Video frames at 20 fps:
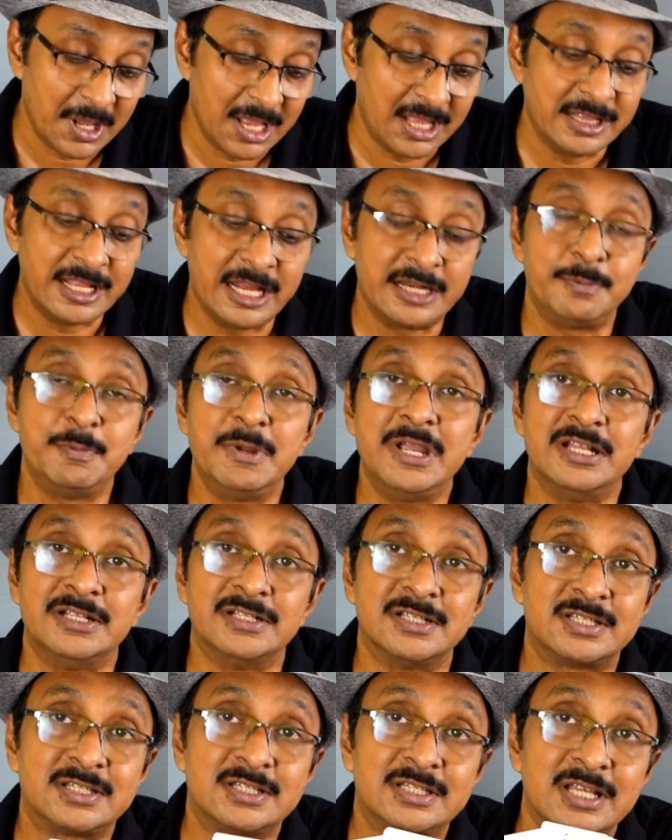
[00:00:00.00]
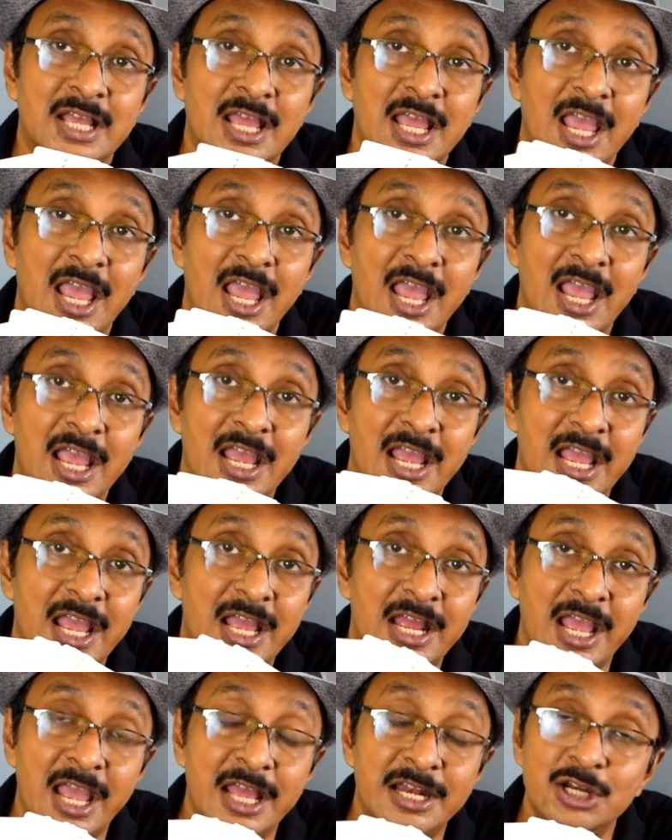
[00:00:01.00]
That means
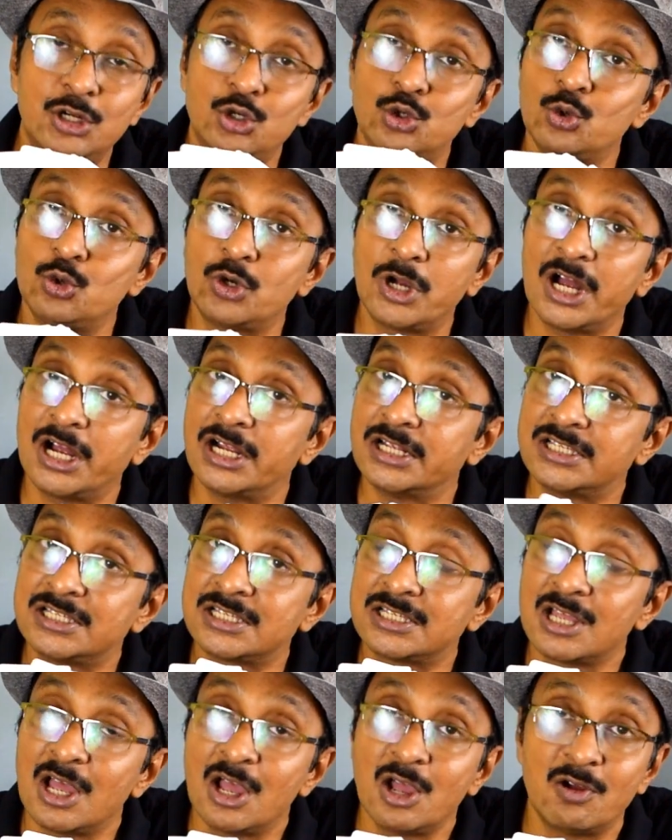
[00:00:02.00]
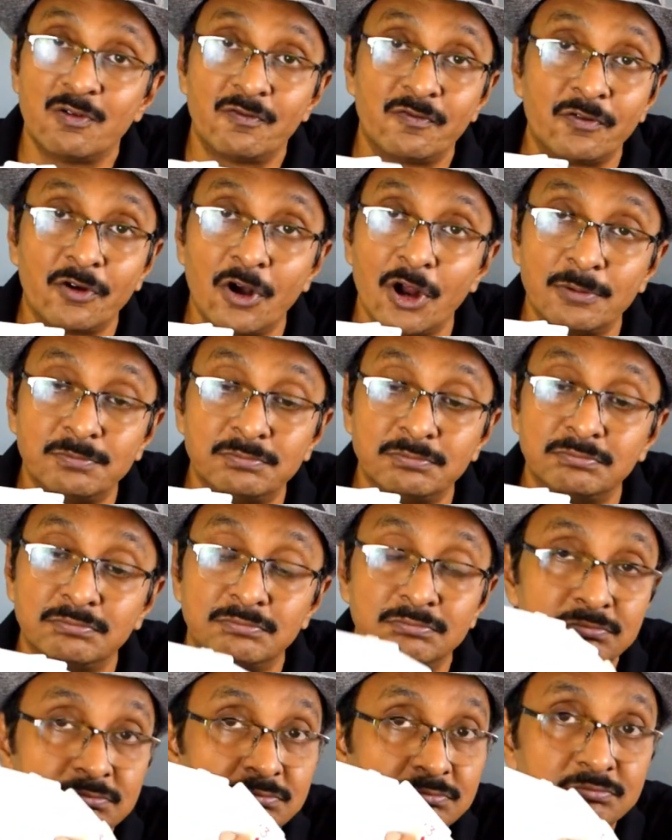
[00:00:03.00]
any two cards from
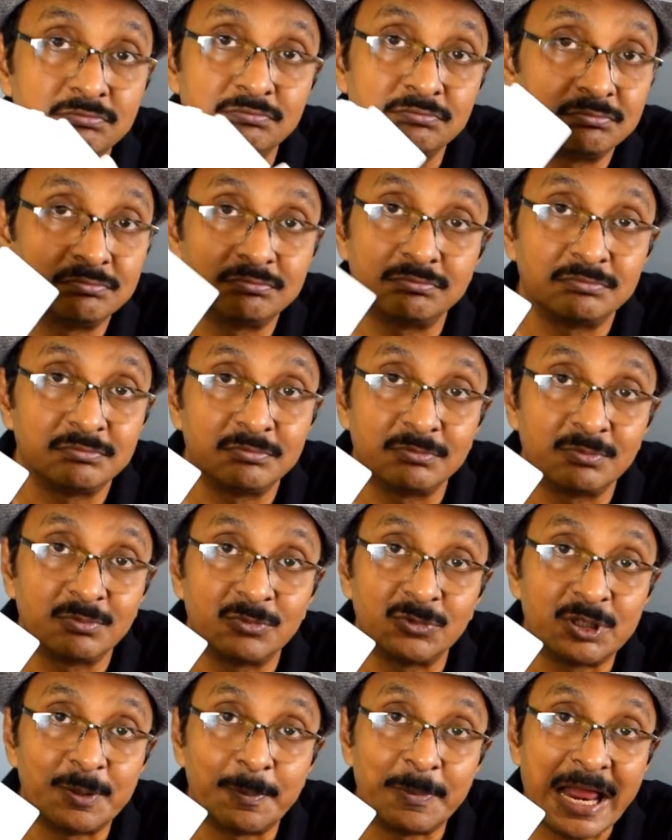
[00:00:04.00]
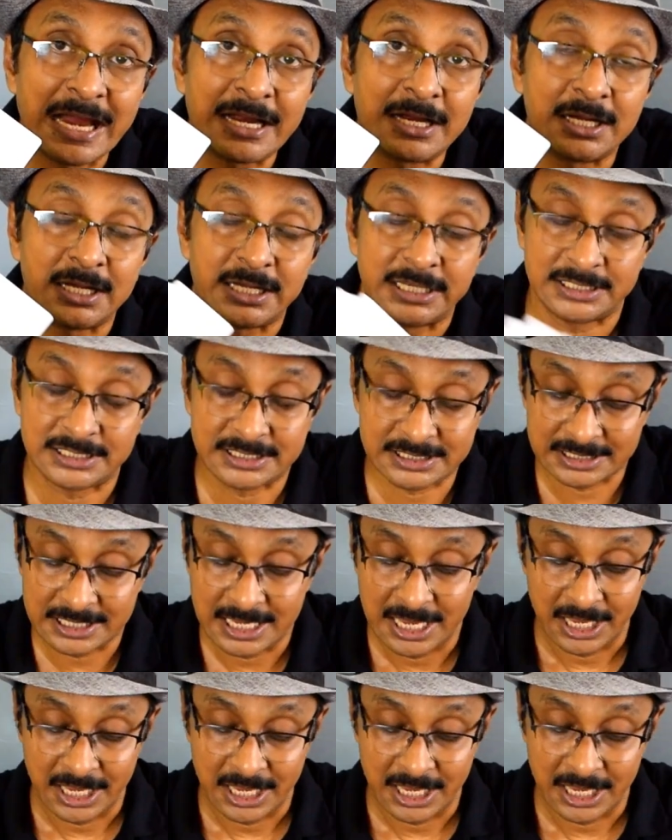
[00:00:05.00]
the blank cards.